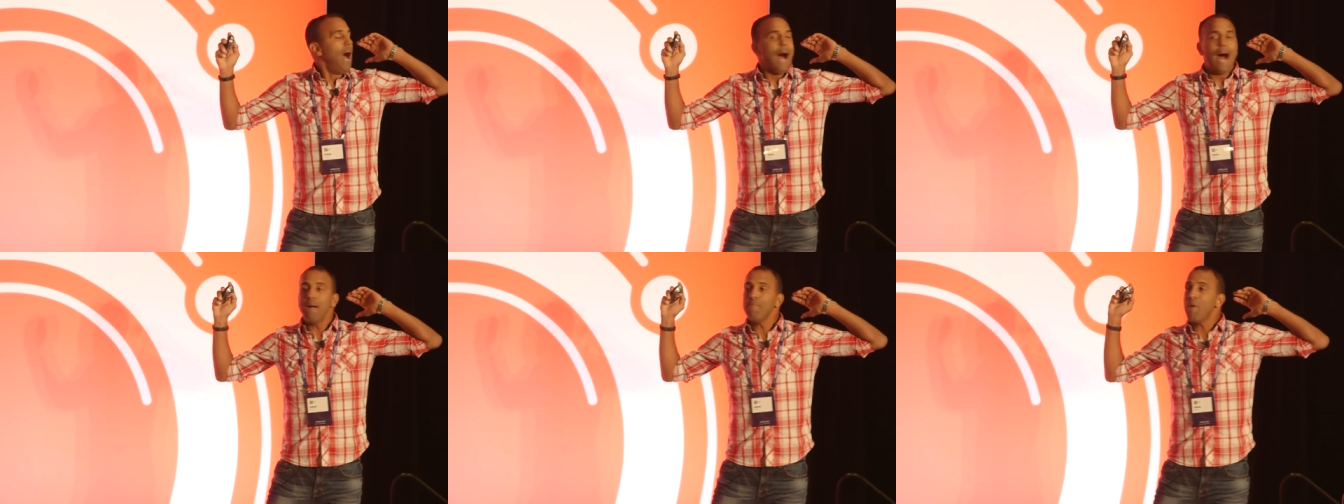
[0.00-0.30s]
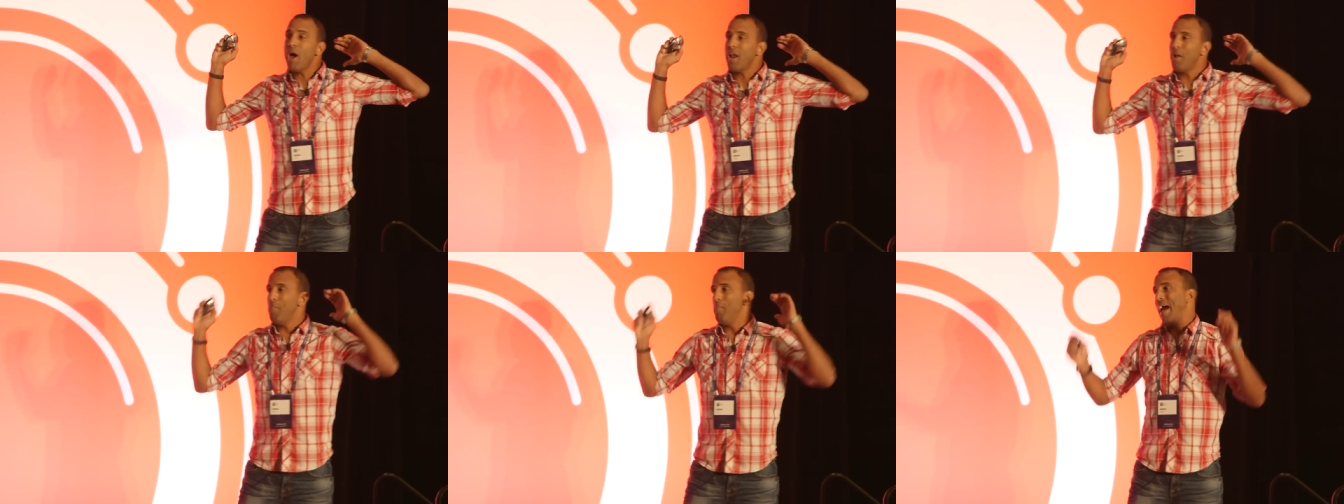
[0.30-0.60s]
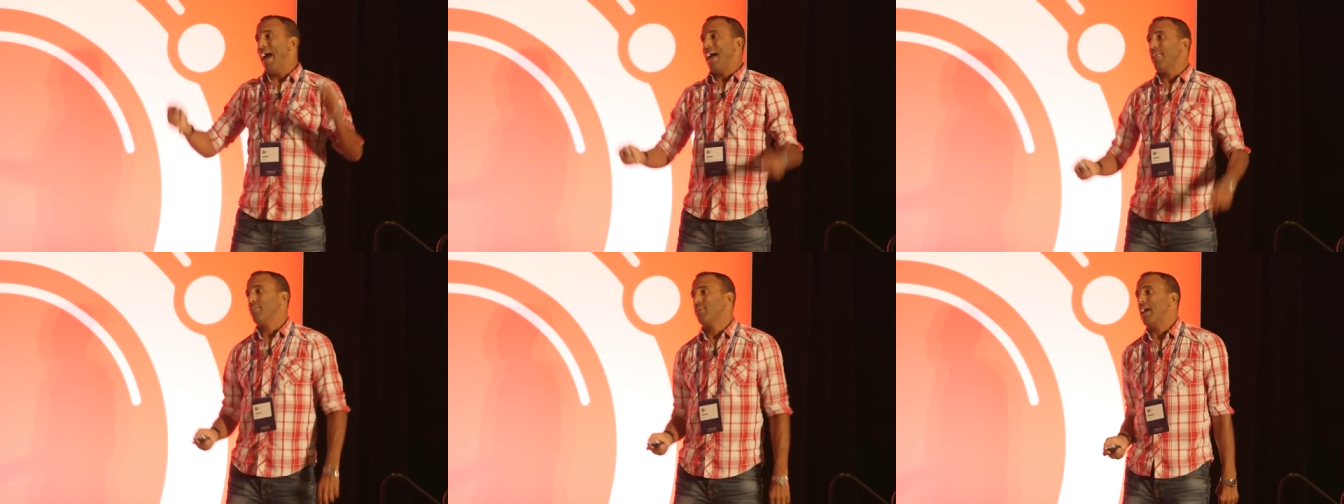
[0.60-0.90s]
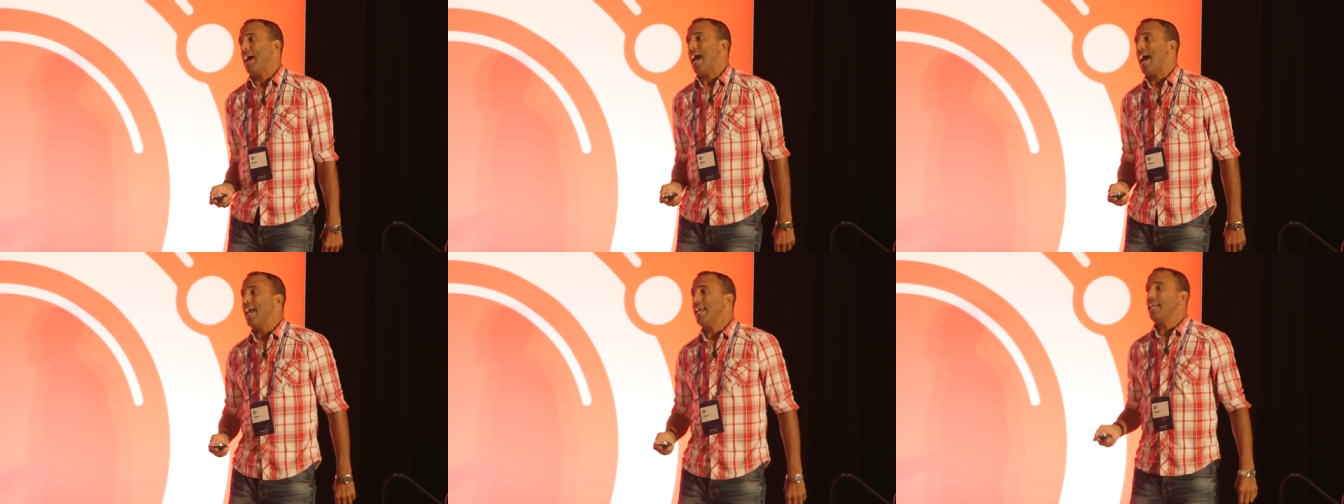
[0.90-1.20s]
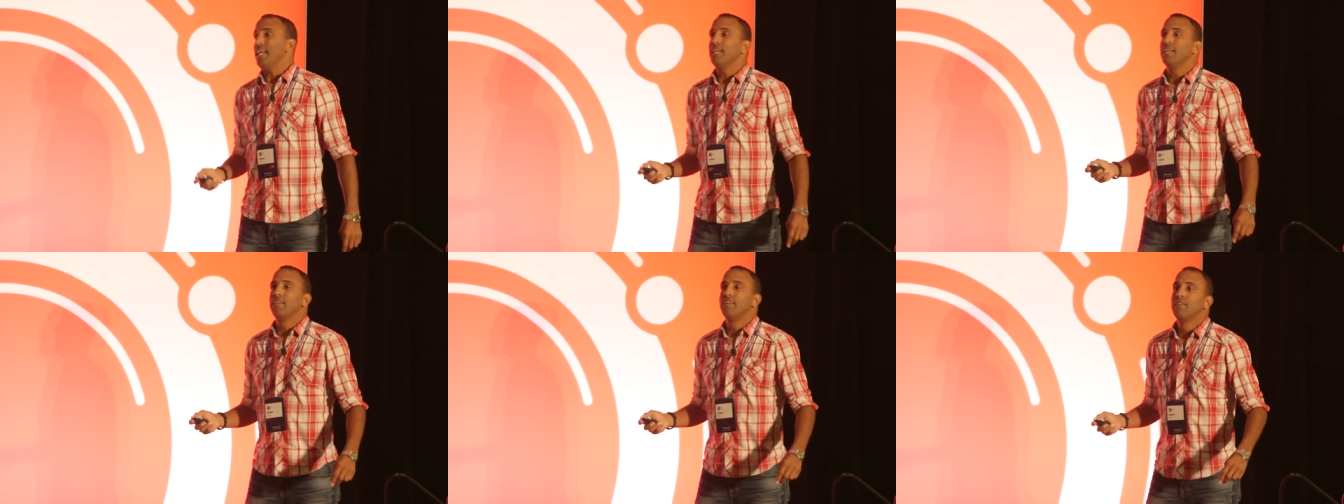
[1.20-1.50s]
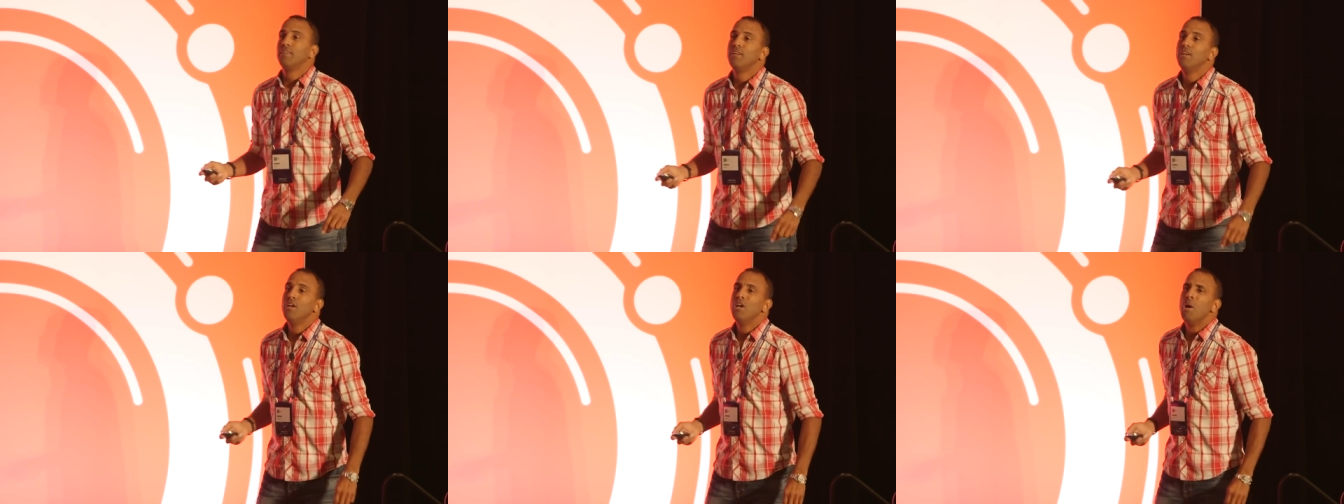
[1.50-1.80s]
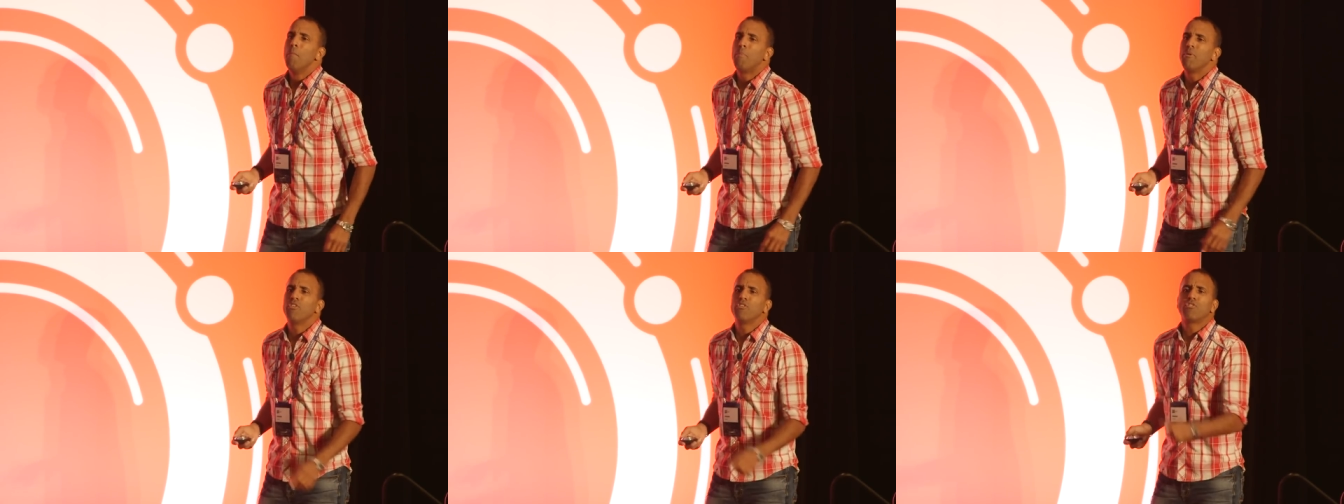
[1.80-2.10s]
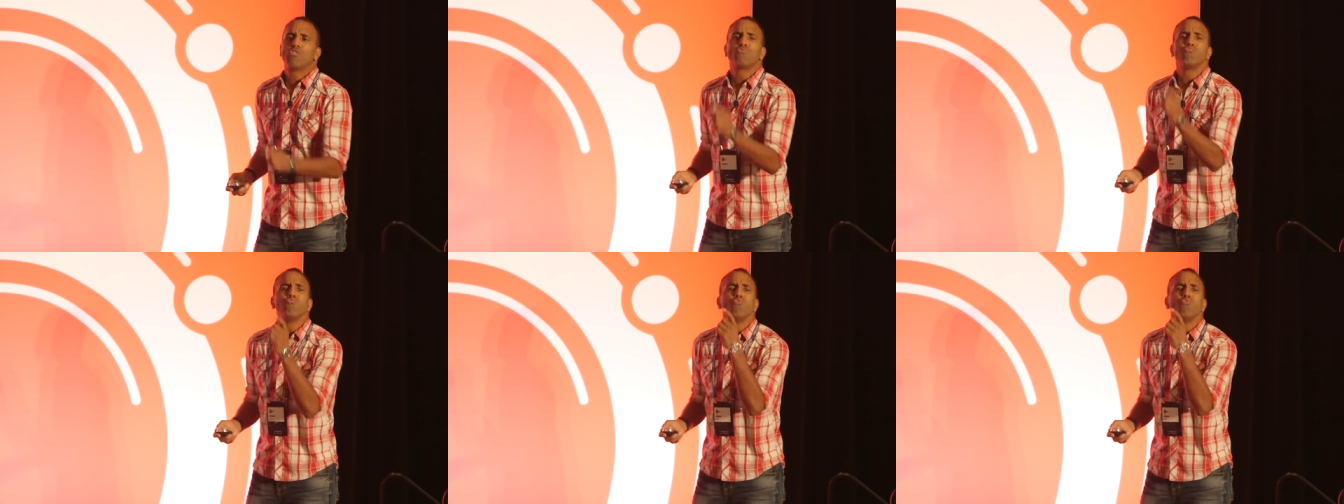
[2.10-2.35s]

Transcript: I'm not a math guy, but there's this